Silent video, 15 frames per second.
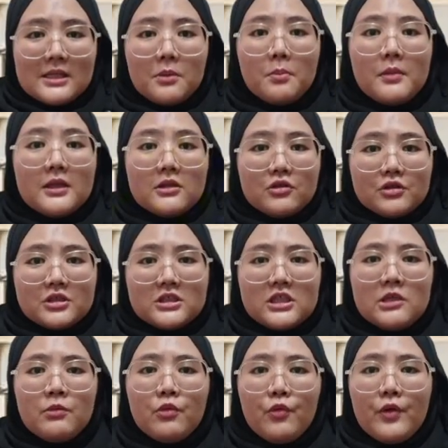seek
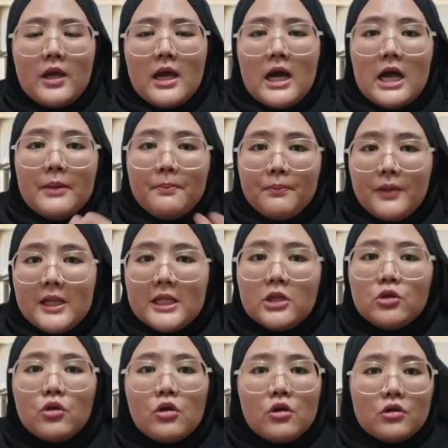mentorship where I
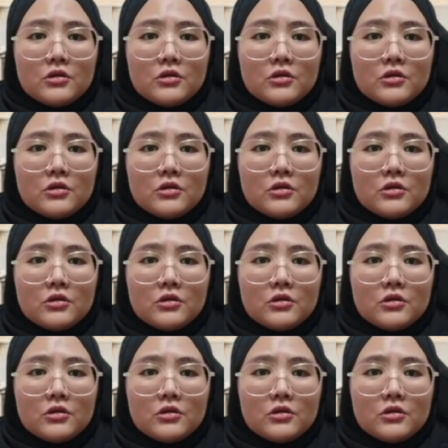plan to